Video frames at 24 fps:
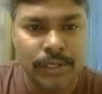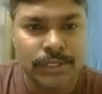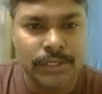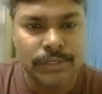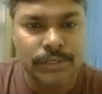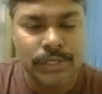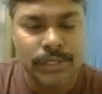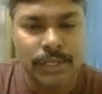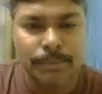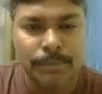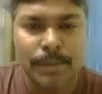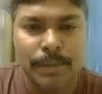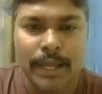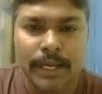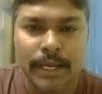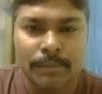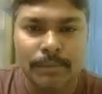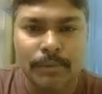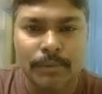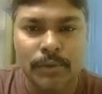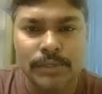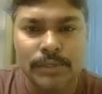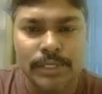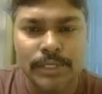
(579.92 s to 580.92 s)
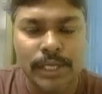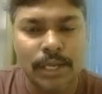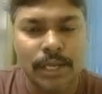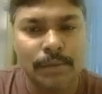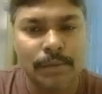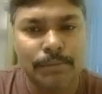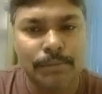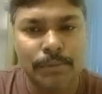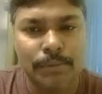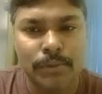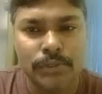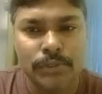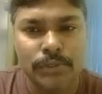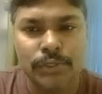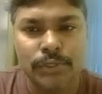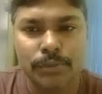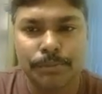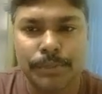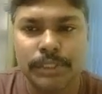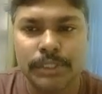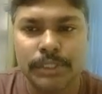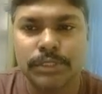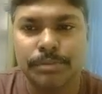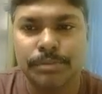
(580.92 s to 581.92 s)
So the parallel processing approach to
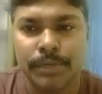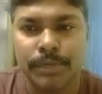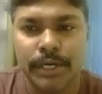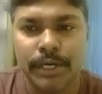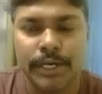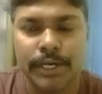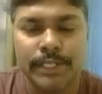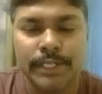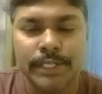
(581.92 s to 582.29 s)
pitch period